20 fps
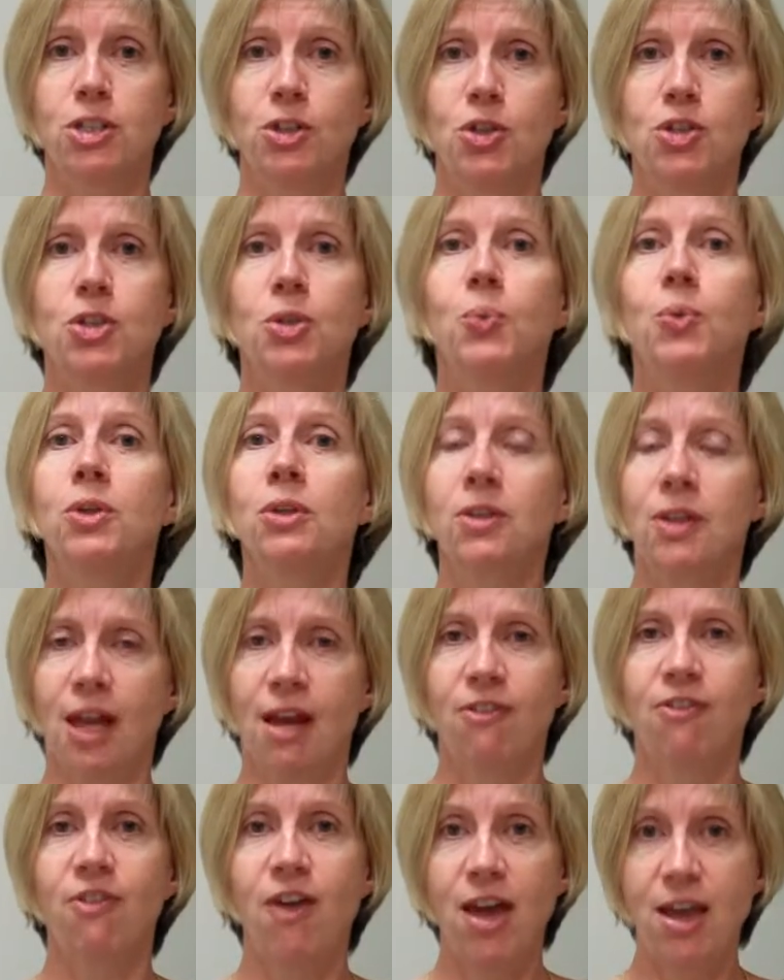because the Will
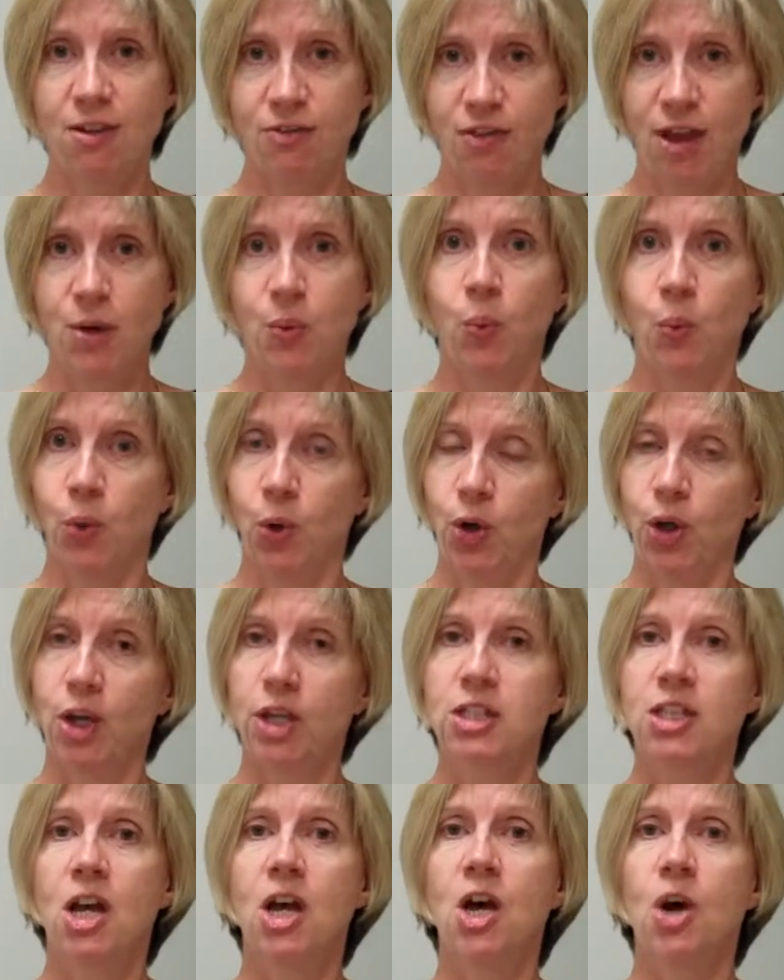Cafe event
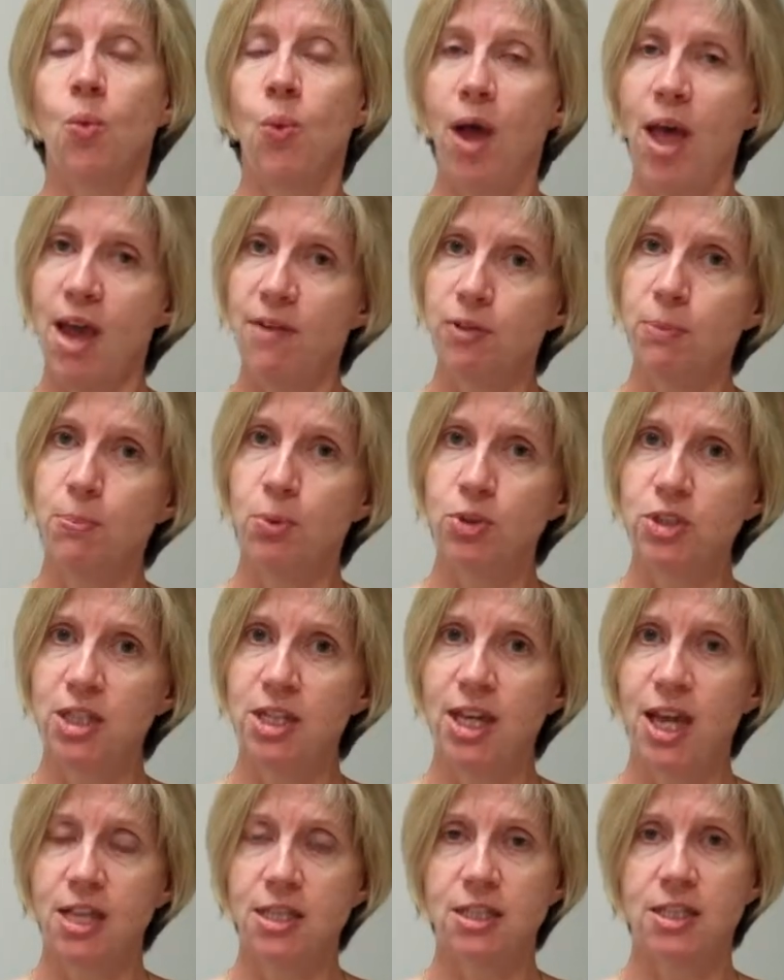works where everybody
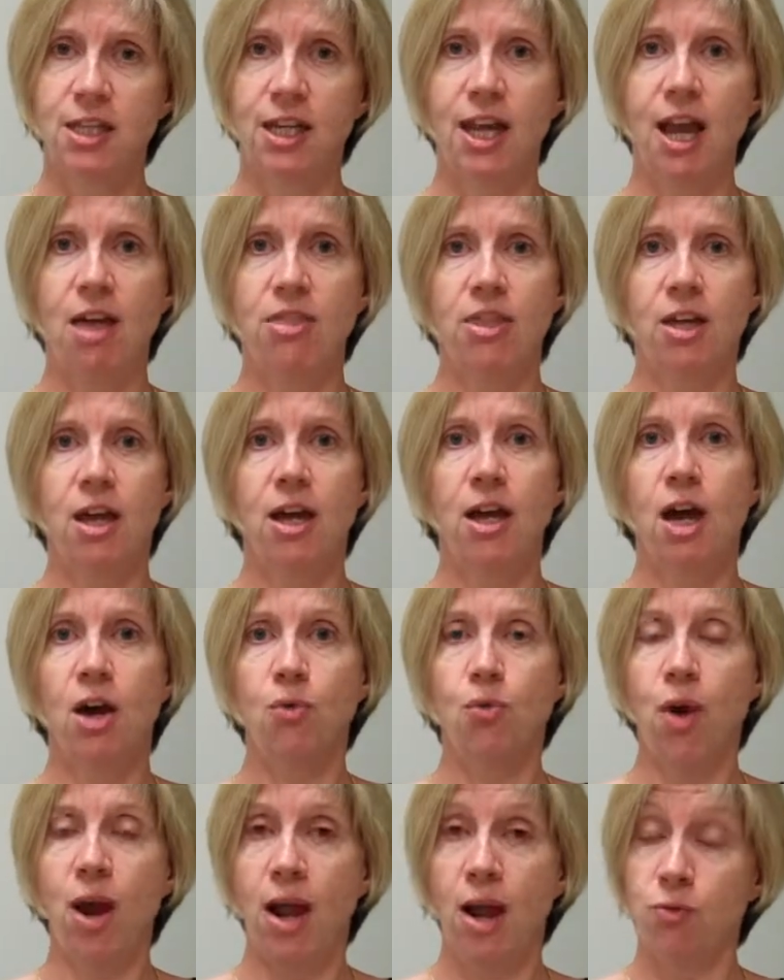gets together
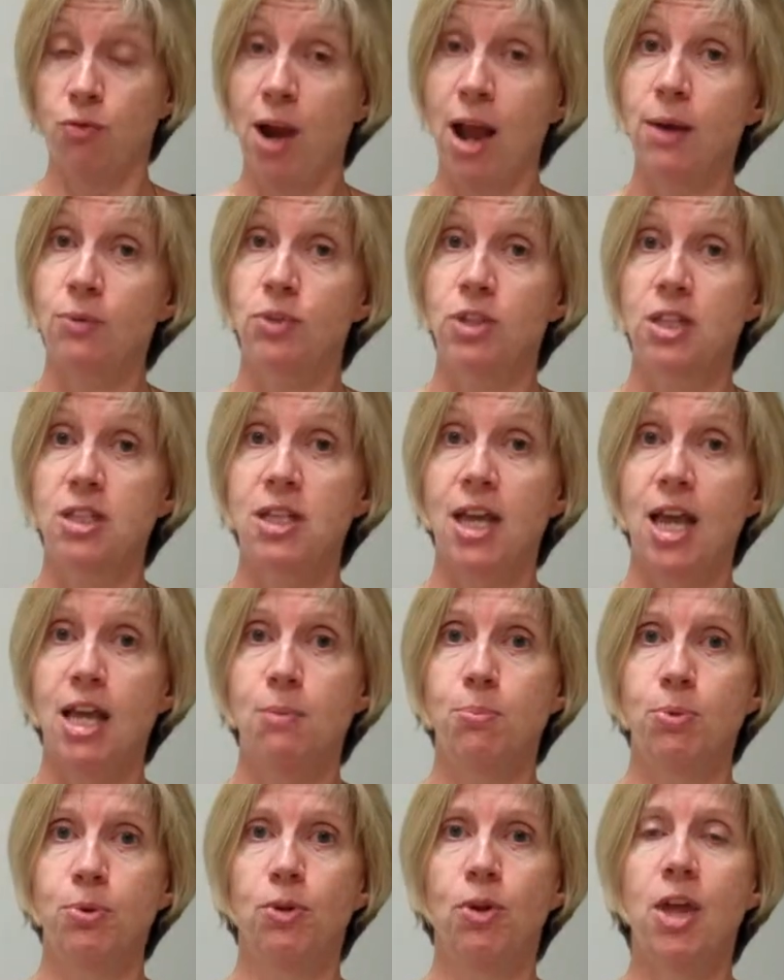around a
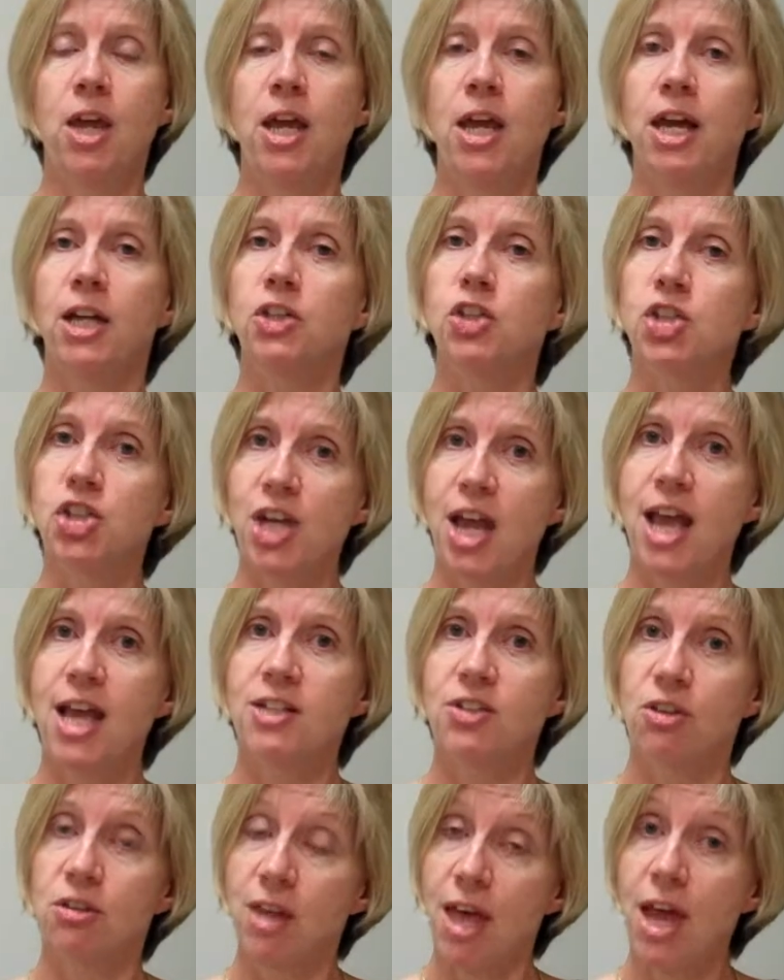table and
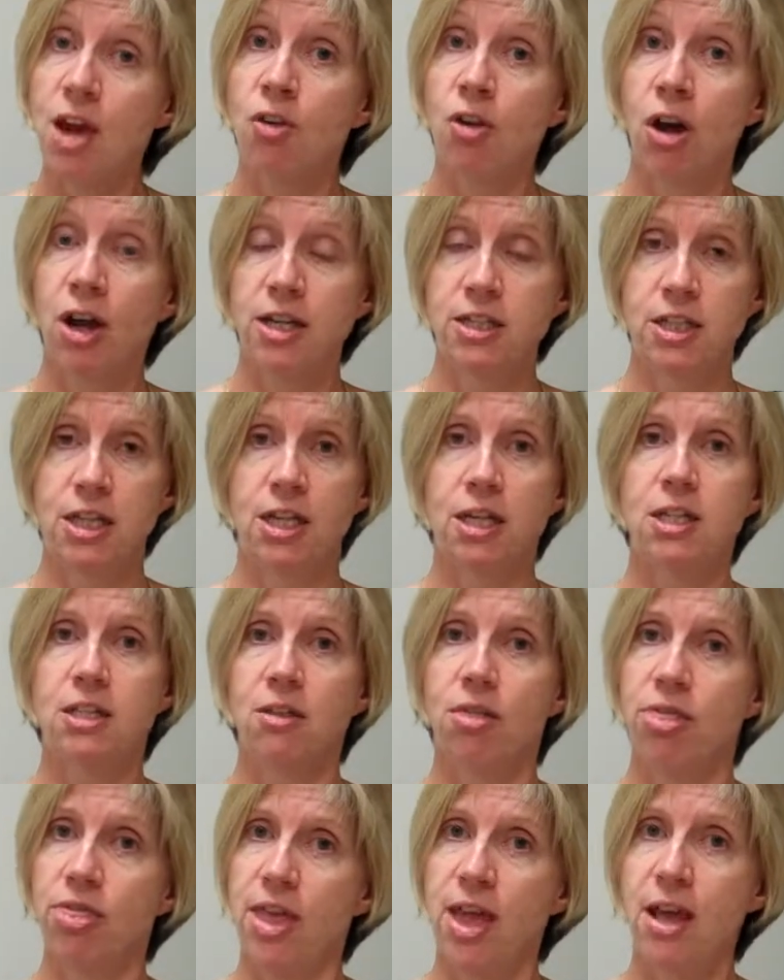shares their ideas
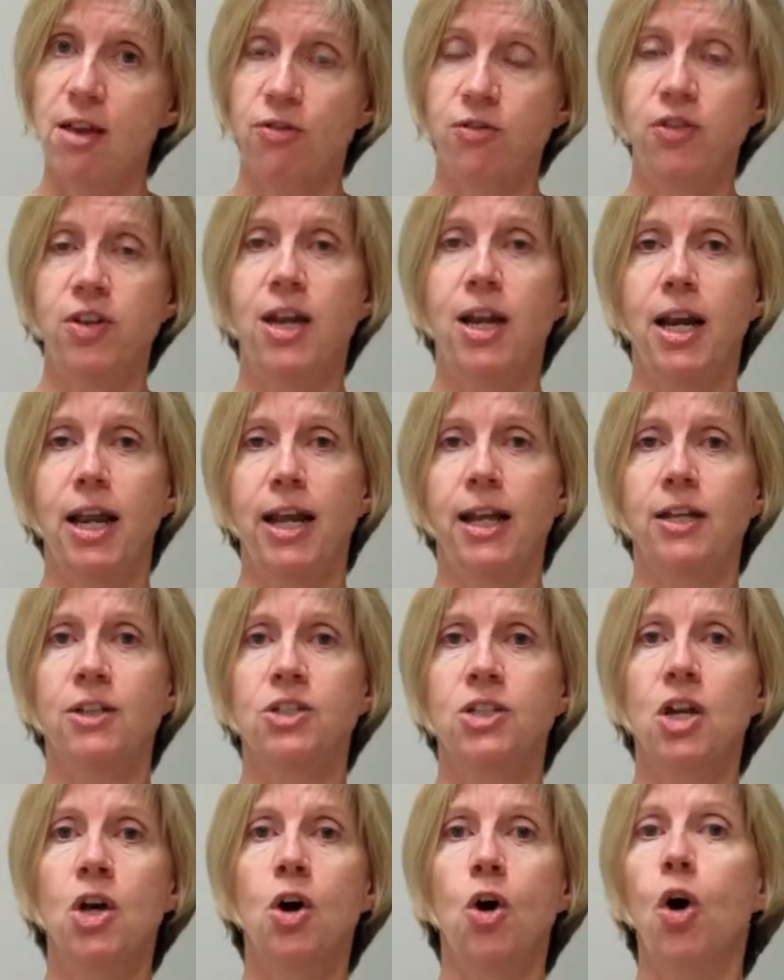and their
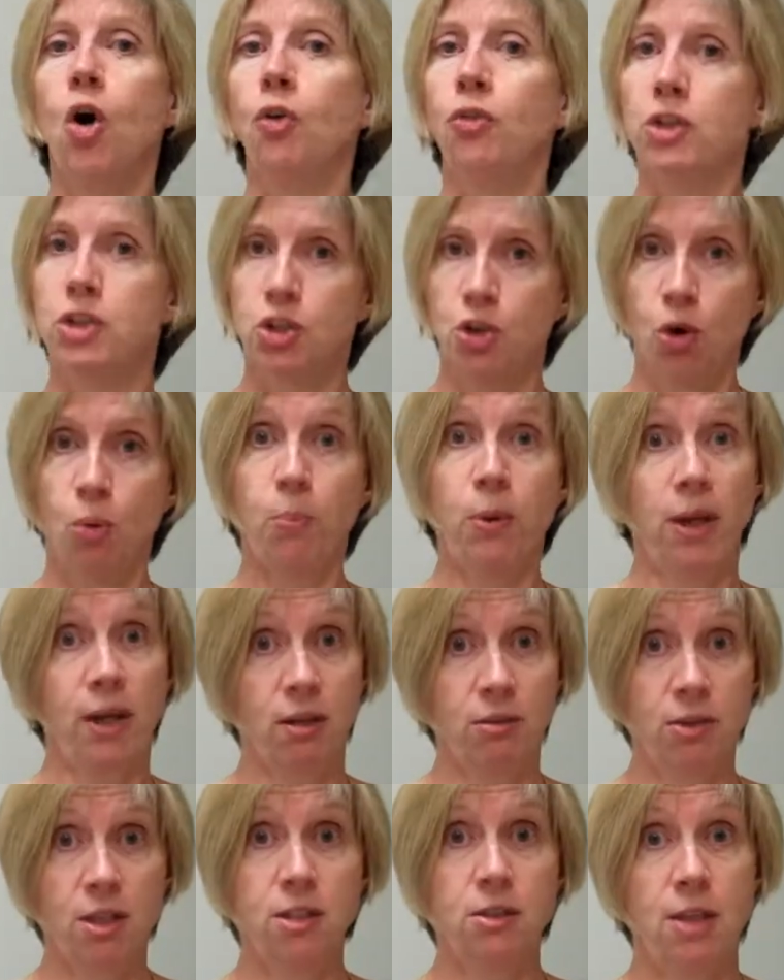feelings on the topic,
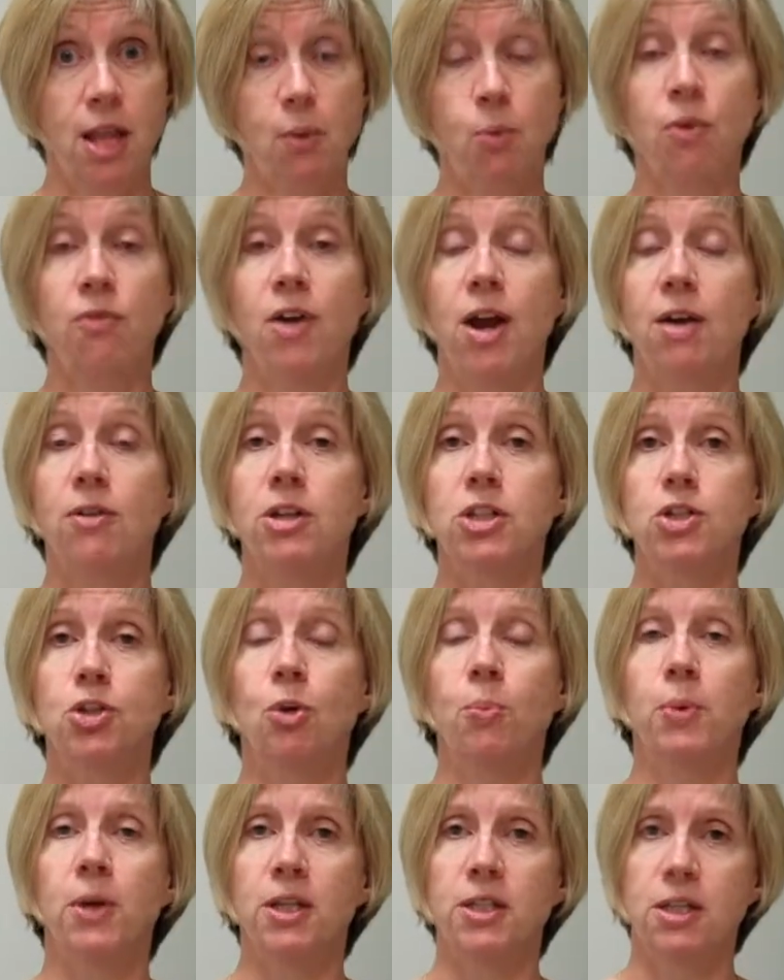and there were various
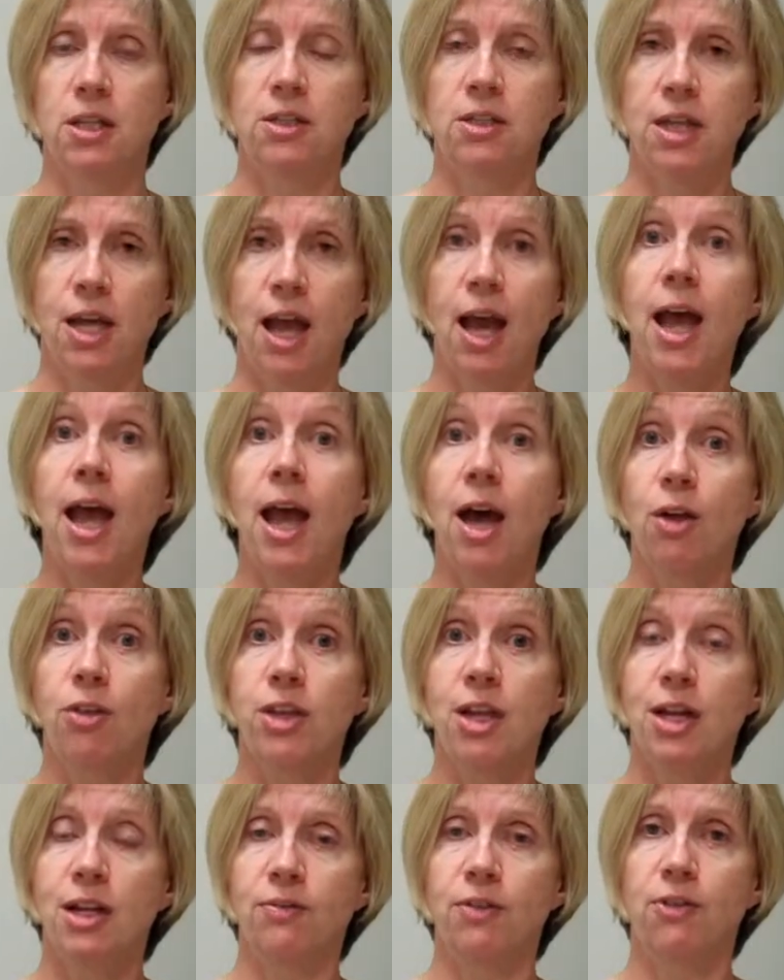topics under
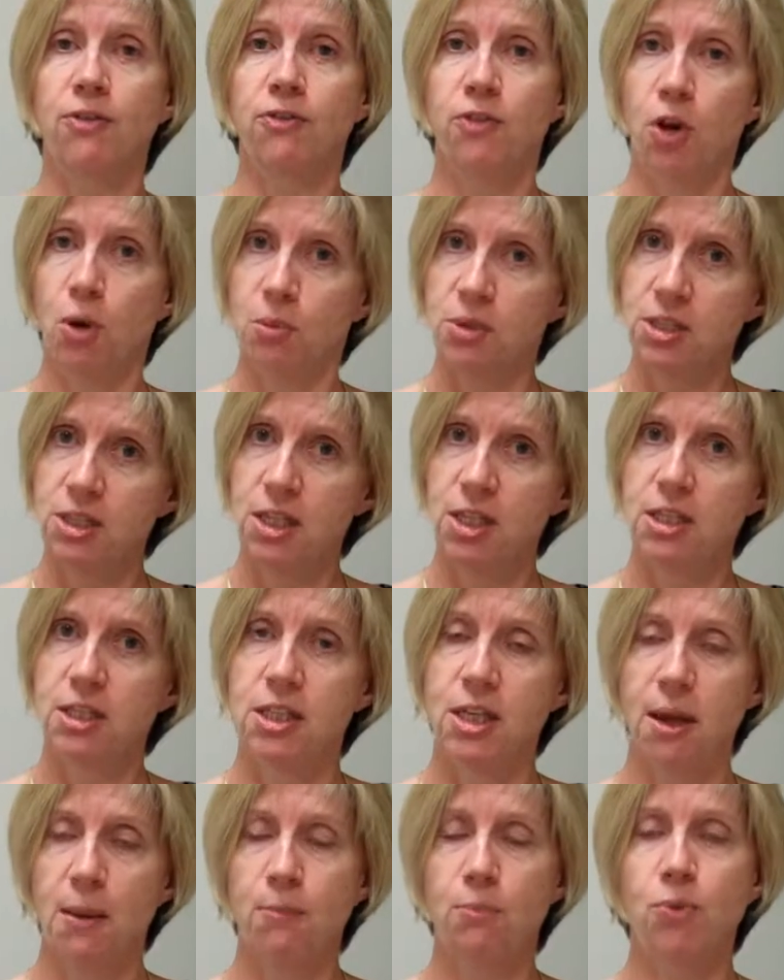Healthy Living Pharmacy as
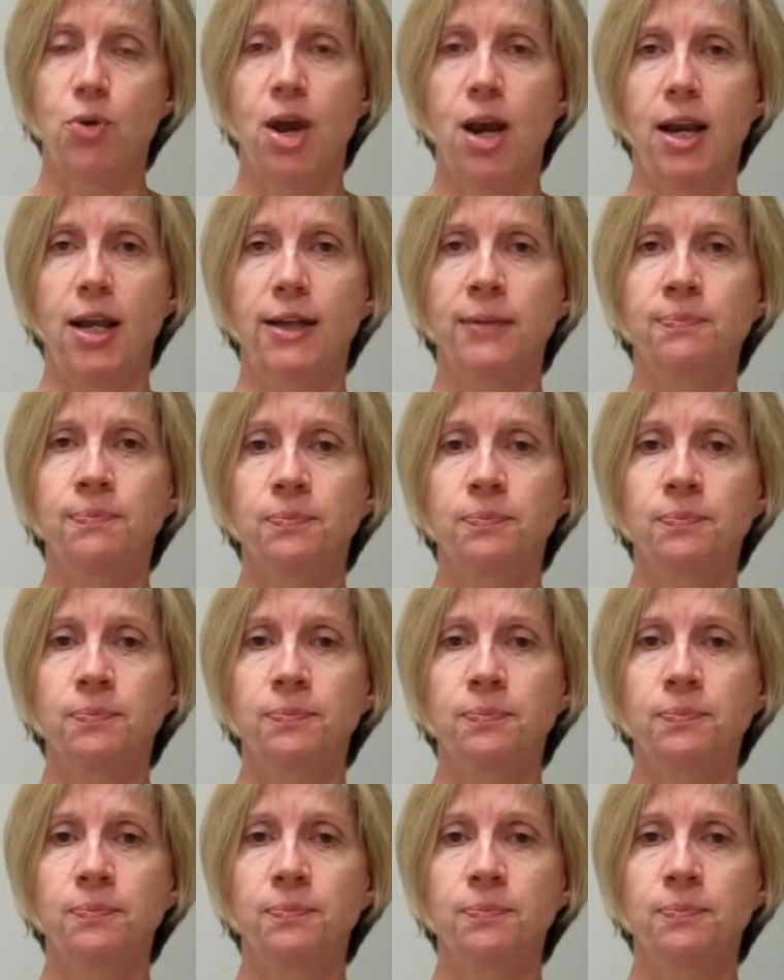the umbrella.